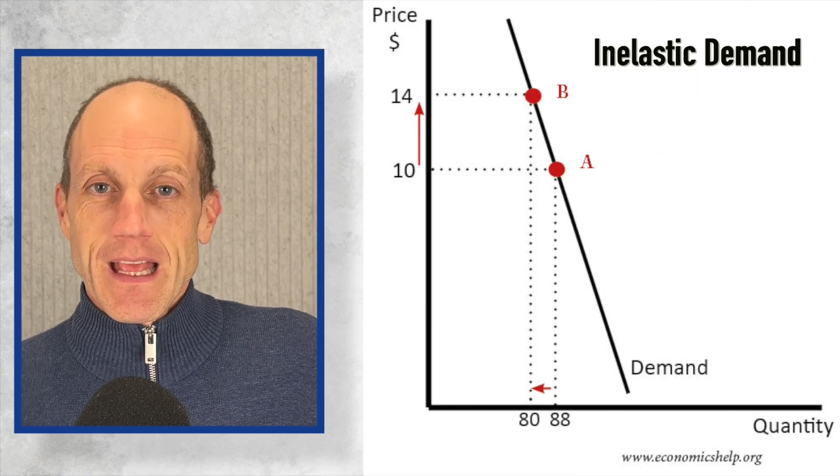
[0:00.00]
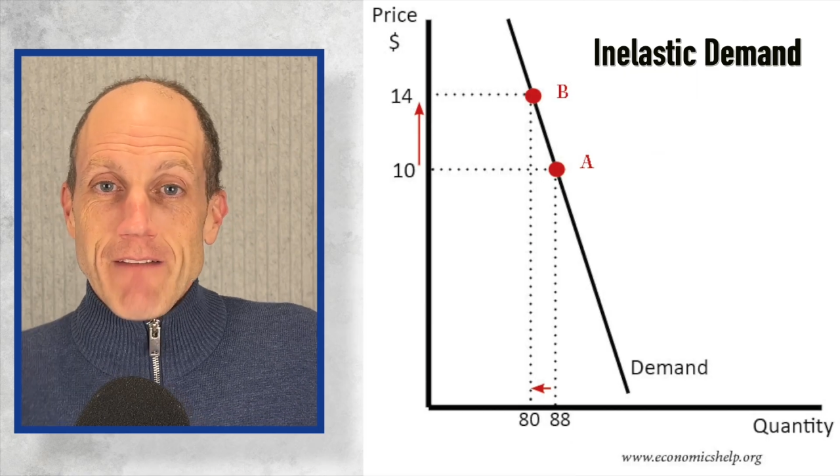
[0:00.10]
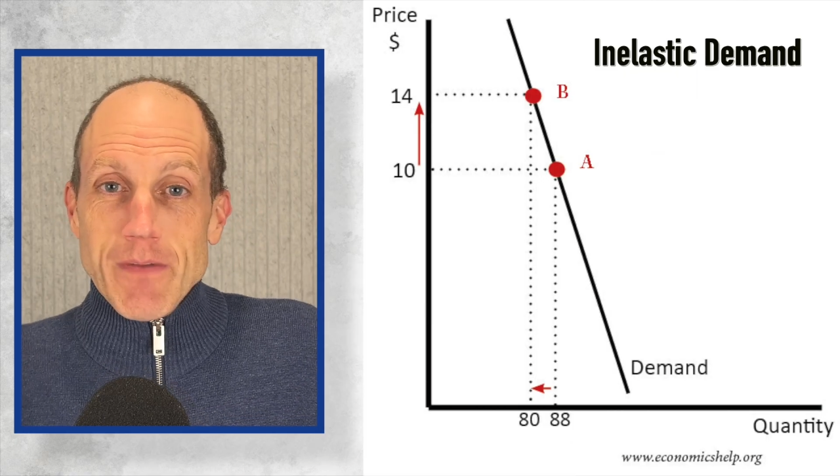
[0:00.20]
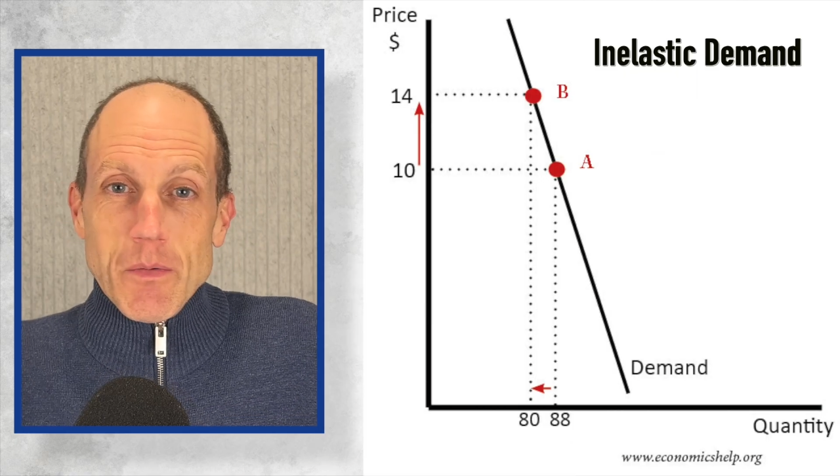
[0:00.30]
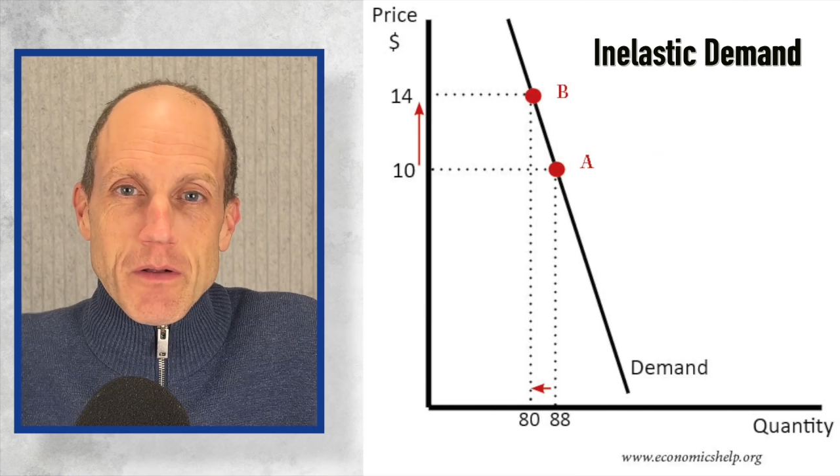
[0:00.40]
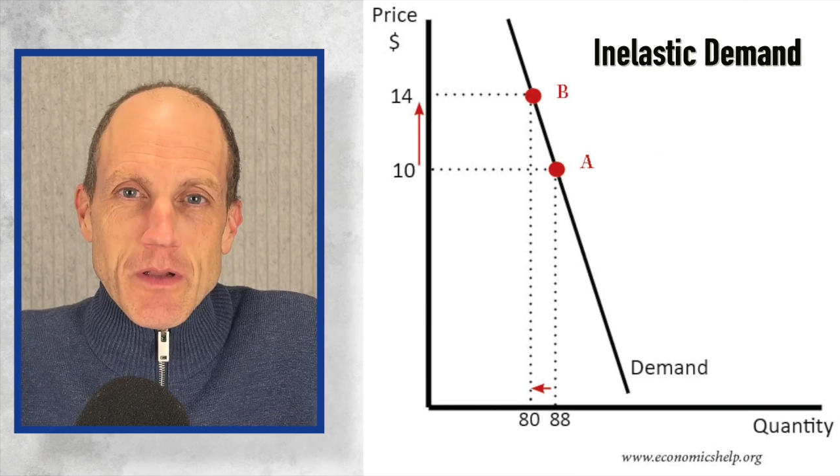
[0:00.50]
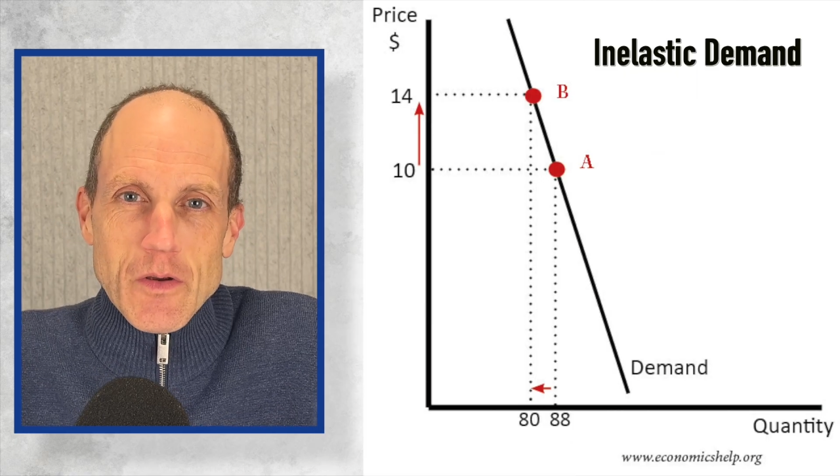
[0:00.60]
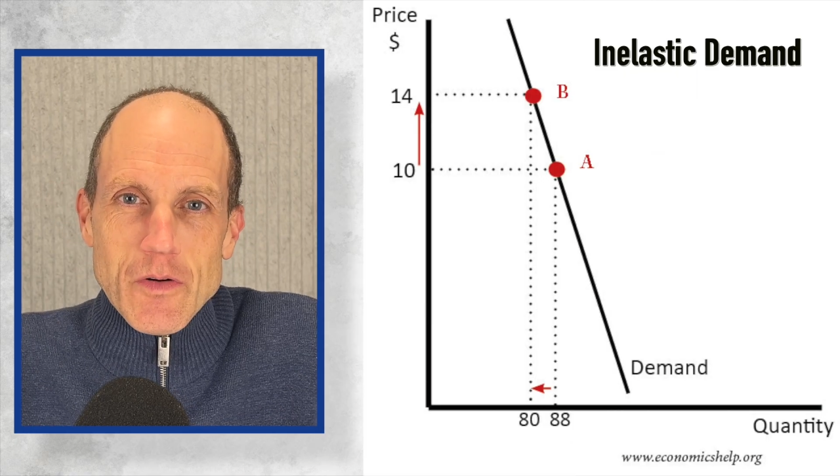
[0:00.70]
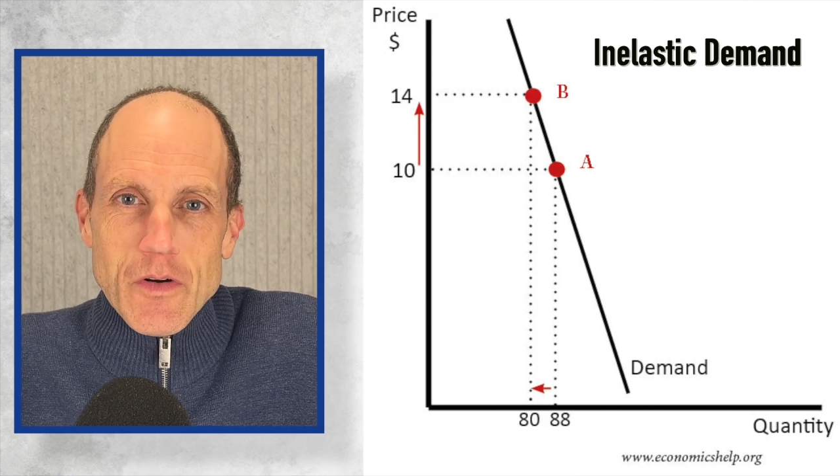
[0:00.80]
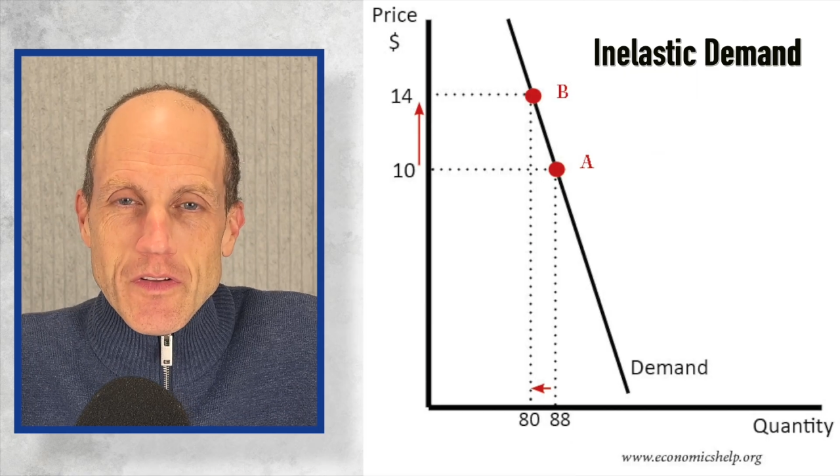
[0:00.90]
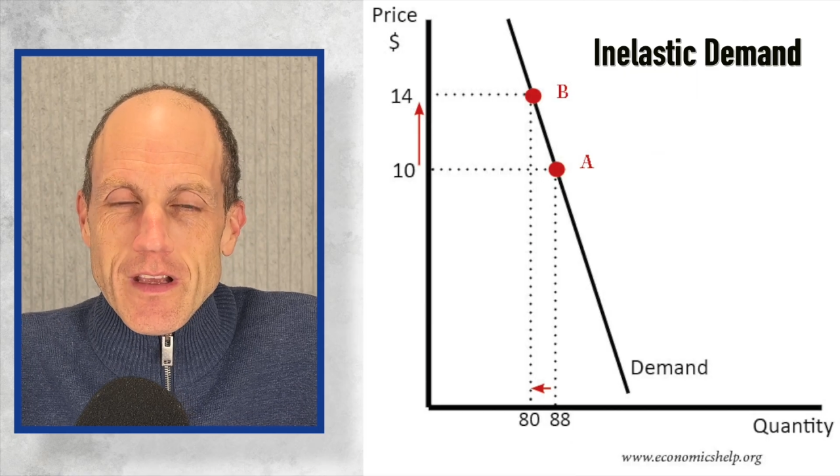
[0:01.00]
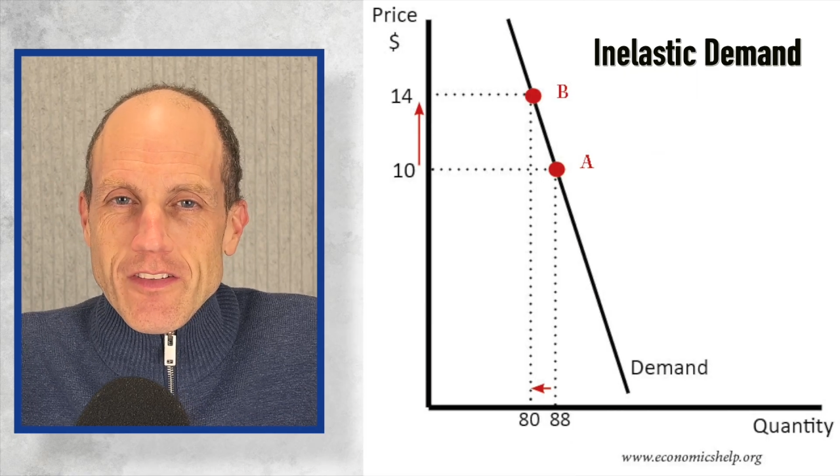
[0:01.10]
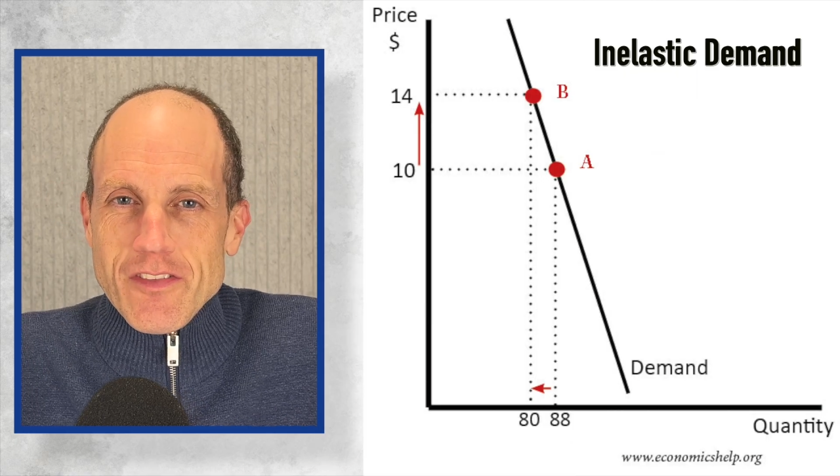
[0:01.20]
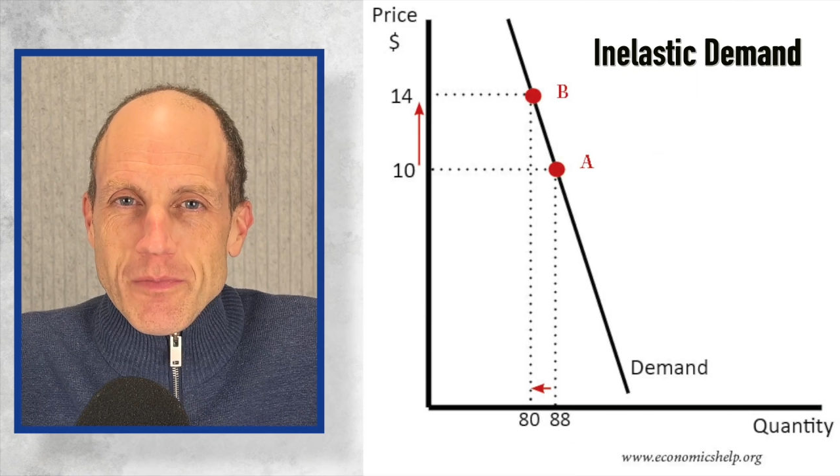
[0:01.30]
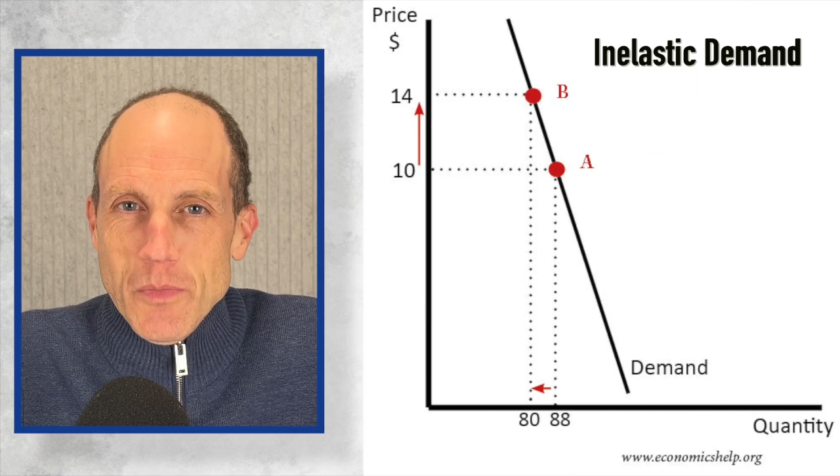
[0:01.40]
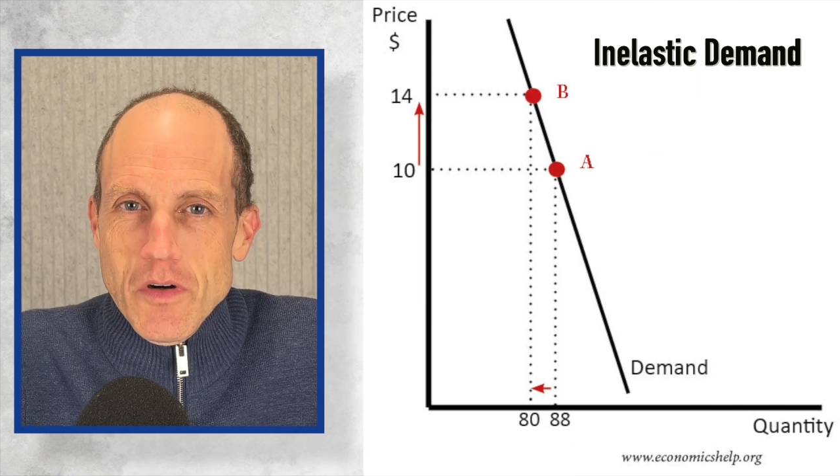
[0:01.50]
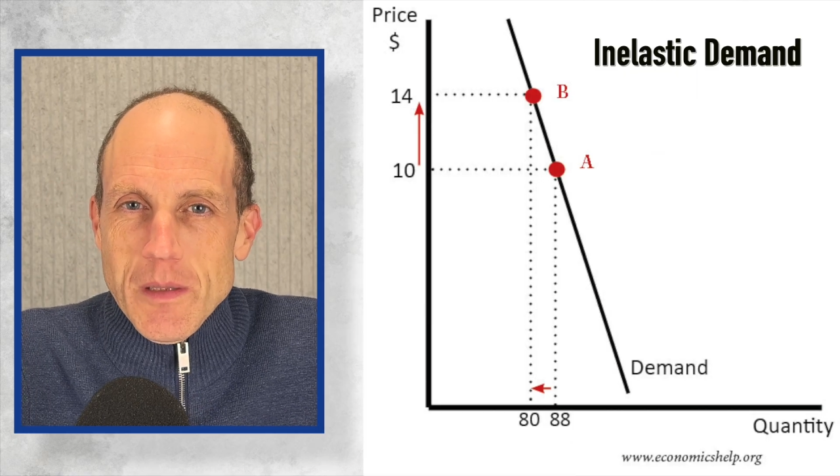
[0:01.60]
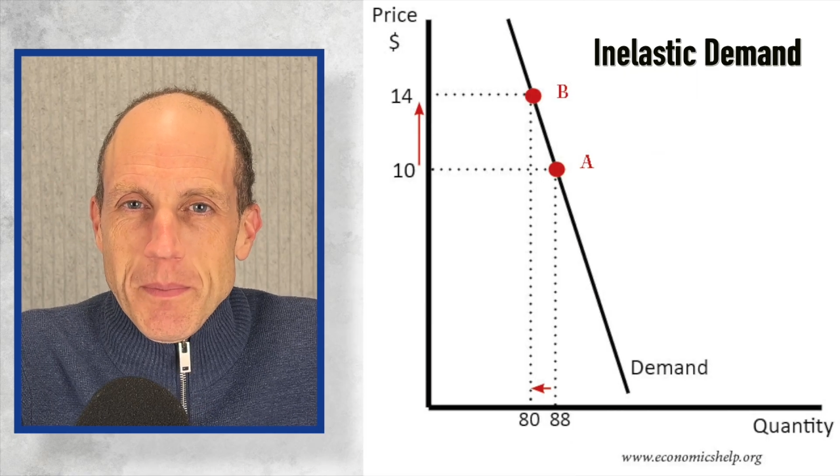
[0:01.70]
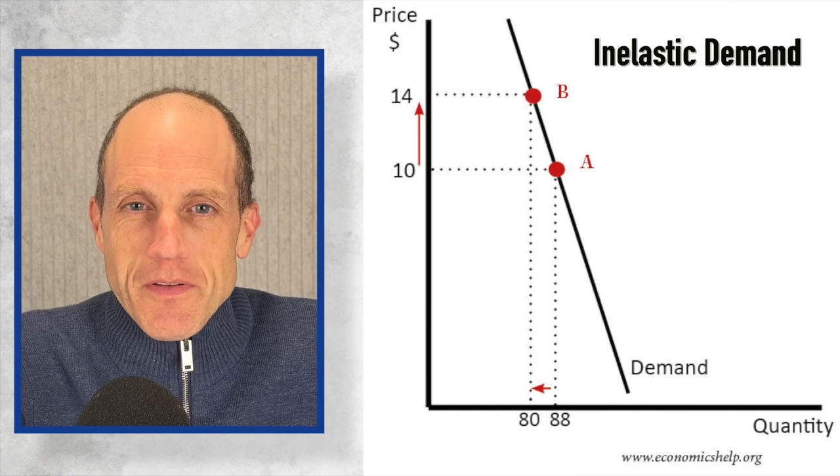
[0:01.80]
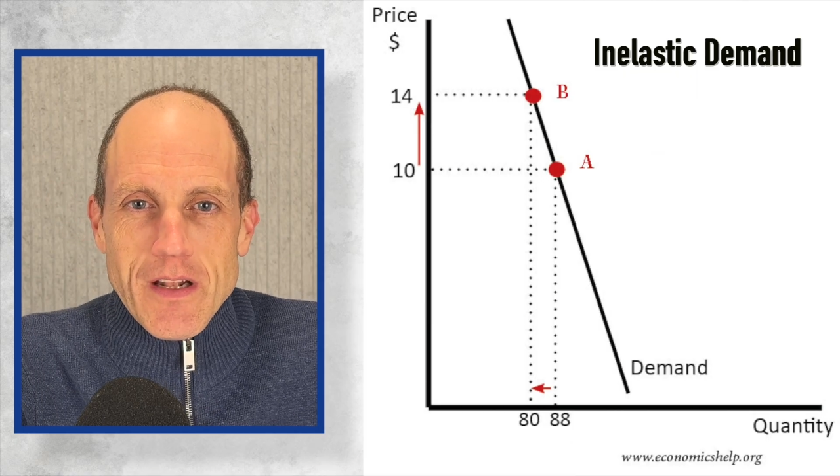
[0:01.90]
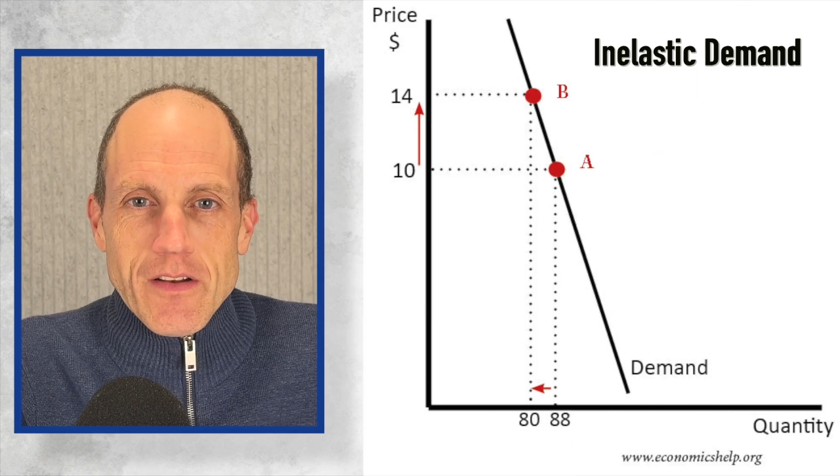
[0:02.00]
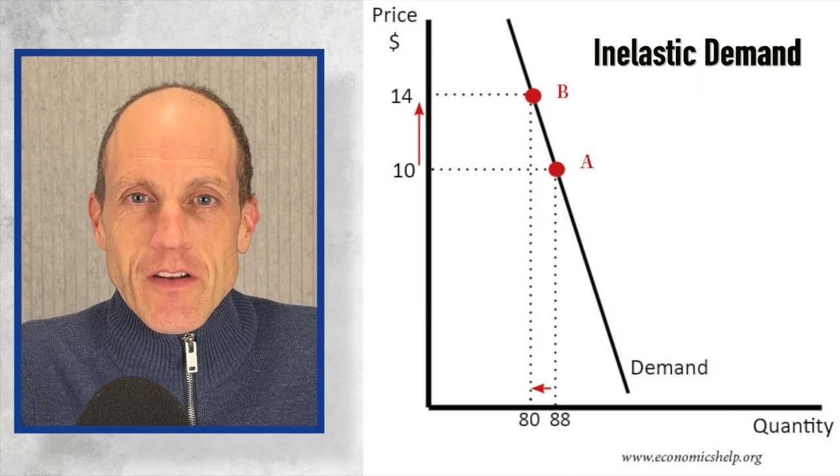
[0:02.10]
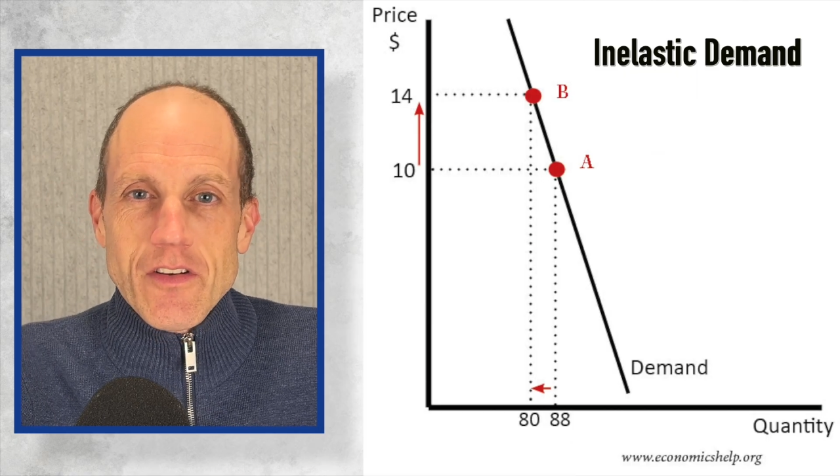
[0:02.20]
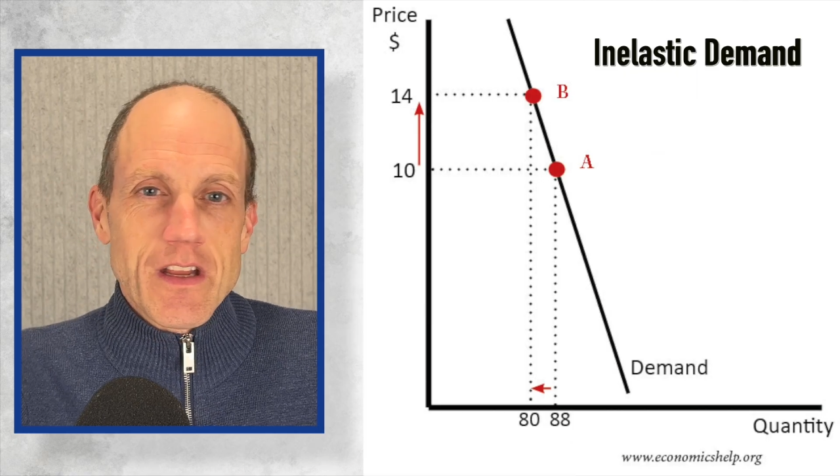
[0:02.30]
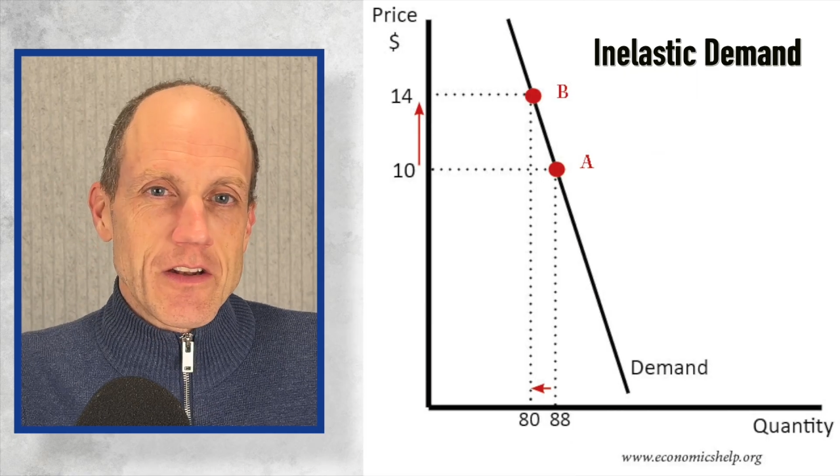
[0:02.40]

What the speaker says: and that will only cause a smaller percentage